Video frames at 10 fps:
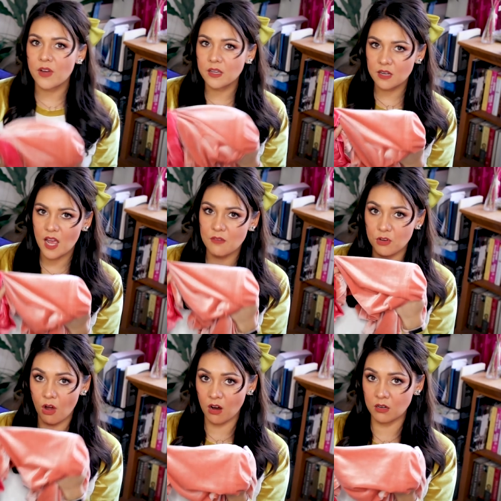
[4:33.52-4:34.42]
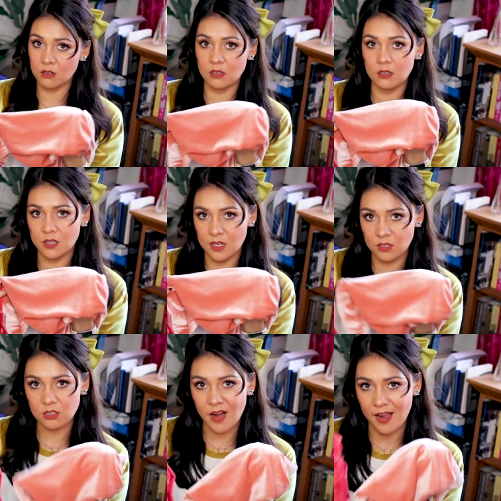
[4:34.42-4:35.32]
If I could have carnal
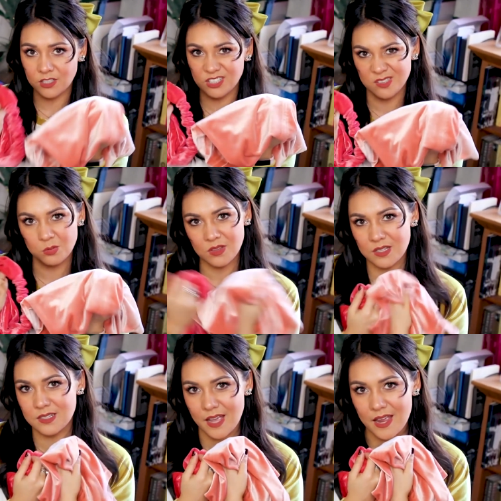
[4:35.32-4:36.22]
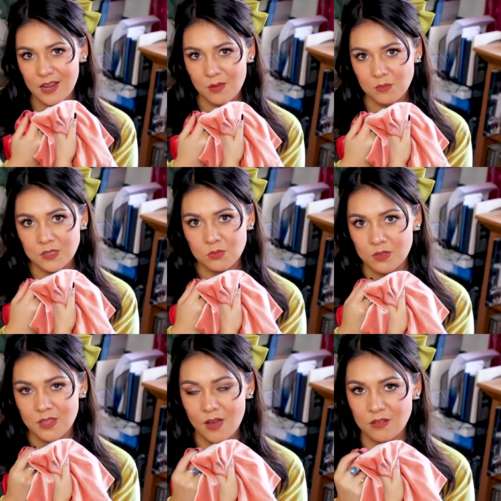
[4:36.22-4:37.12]
interactions with these items
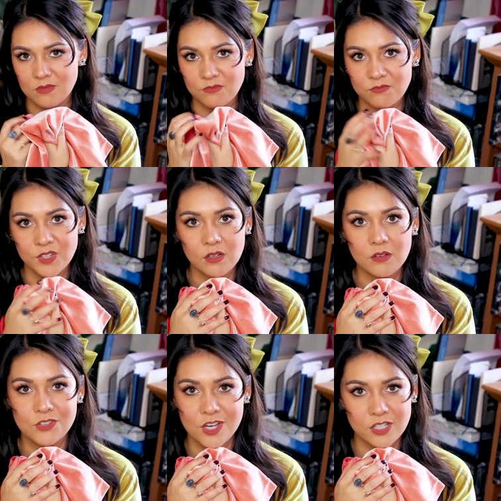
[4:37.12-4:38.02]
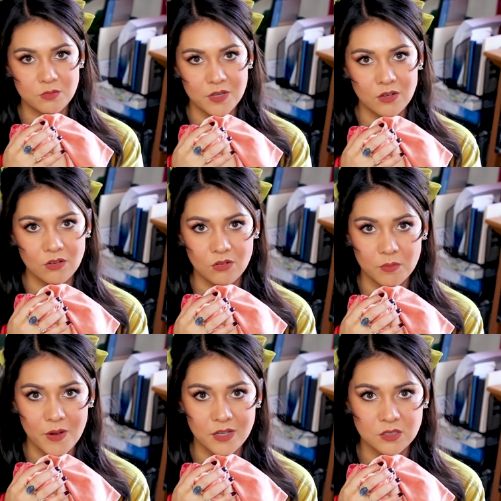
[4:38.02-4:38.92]
without fear of judgment
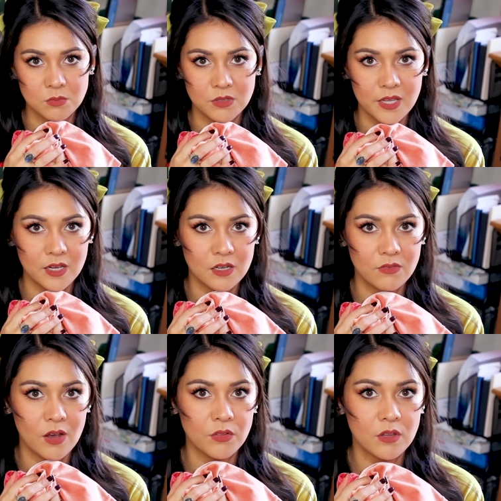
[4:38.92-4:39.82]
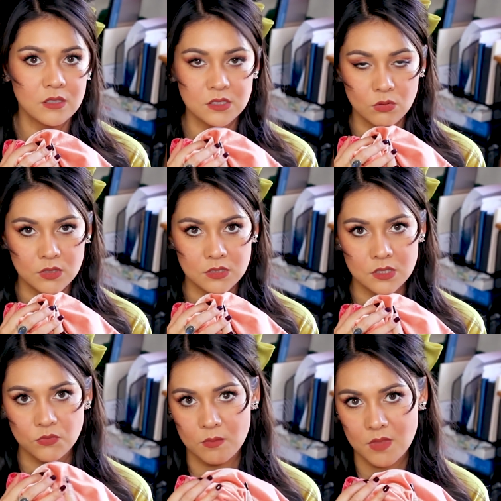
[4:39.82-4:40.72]
or possible negative health
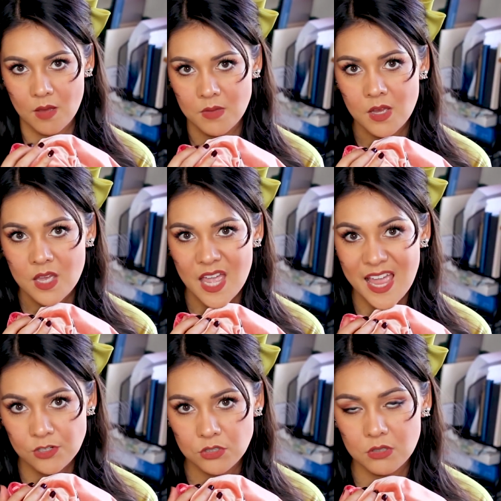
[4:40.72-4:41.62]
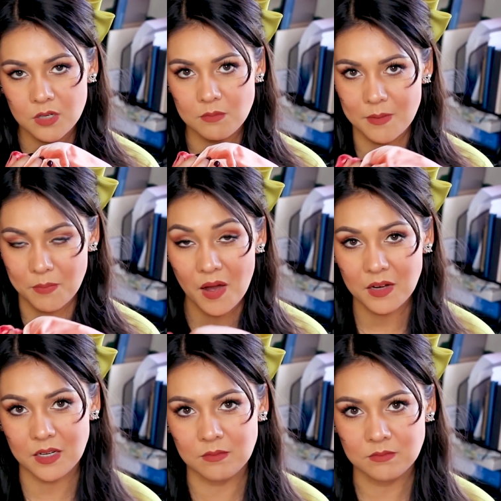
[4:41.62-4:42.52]
consequences from them entering my
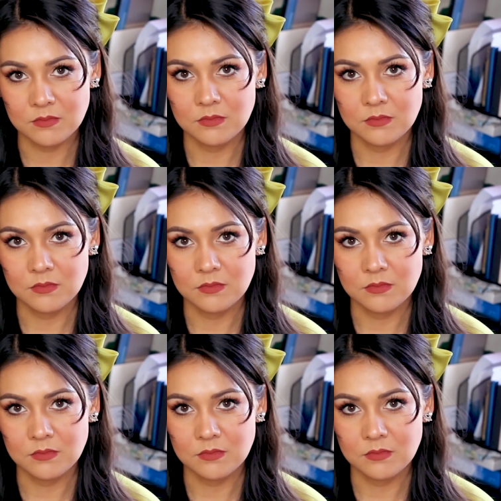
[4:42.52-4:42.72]
body,